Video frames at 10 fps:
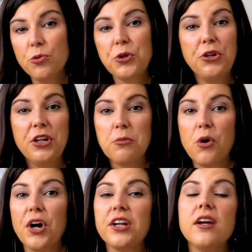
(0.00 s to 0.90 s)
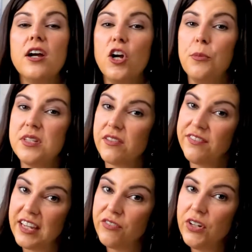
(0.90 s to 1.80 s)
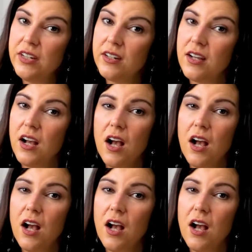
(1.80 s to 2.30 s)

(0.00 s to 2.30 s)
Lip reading: where you can mark home as a favorite,